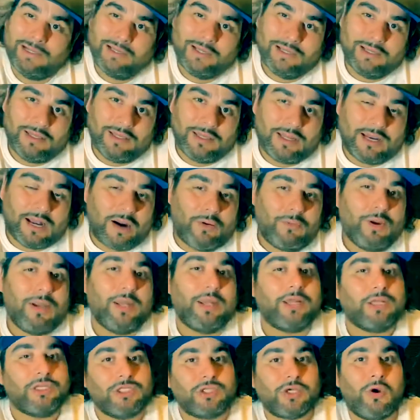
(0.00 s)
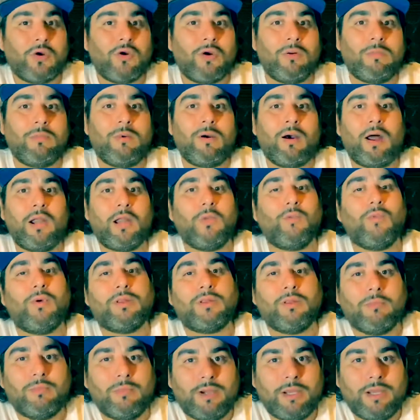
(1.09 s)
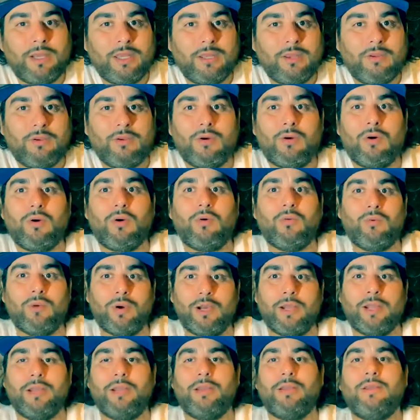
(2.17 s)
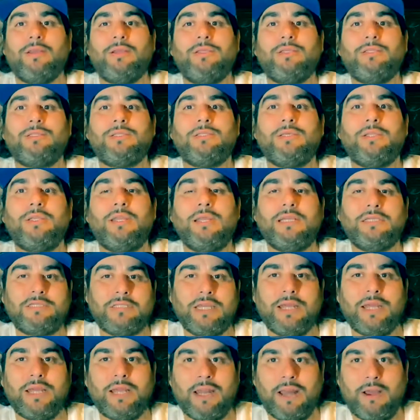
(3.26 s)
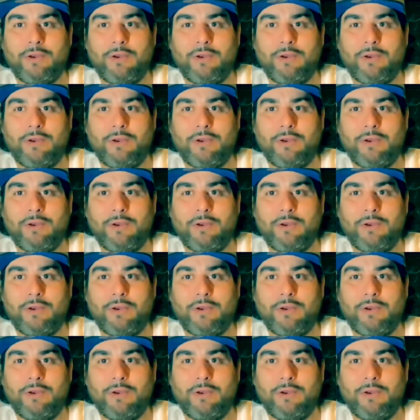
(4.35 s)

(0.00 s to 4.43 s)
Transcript: did I really enjoy them? Are they worth the money or what? So let's check it out.